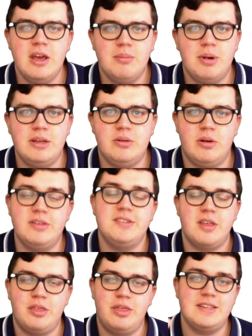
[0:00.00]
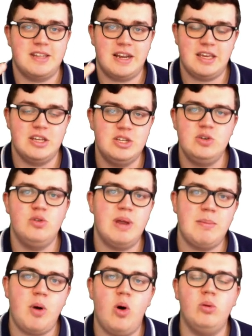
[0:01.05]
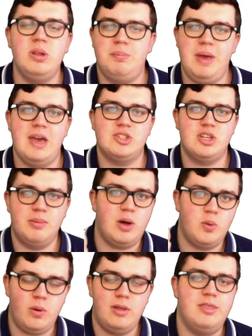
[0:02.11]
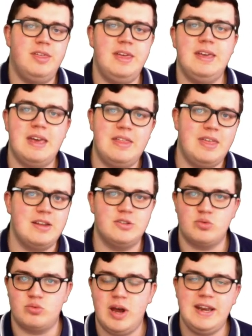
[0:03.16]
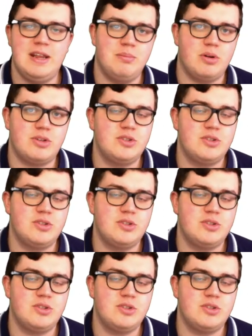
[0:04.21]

or these are the things that I can do, but I'm only passionate about one thing, and that is writing books.